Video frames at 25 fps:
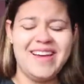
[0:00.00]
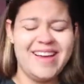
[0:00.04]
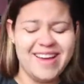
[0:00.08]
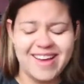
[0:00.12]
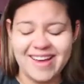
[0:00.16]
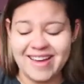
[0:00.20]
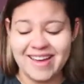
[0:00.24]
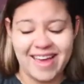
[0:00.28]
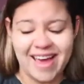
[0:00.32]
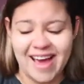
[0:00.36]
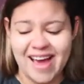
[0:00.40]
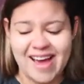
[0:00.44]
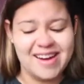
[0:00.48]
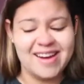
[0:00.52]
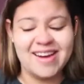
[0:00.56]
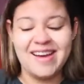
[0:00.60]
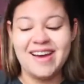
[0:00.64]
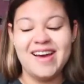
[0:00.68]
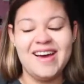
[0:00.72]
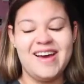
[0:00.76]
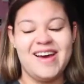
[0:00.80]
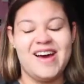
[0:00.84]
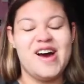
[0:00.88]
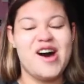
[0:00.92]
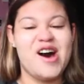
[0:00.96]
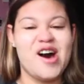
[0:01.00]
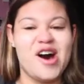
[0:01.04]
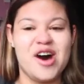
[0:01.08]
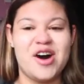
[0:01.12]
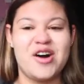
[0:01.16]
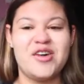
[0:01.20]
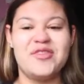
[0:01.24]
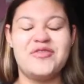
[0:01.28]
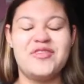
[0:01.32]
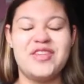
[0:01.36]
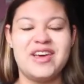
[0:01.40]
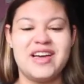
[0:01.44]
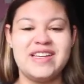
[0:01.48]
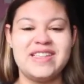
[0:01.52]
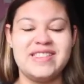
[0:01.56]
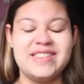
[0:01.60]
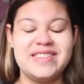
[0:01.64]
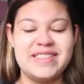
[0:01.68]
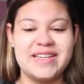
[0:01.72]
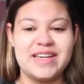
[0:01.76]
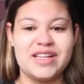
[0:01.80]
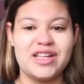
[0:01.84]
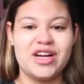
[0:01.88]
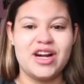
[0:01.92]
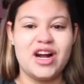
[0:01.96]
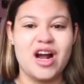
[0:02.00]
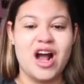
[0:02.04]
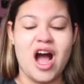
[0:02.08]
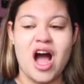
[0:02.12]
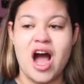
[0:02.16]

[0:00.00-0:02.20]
again of the concealer,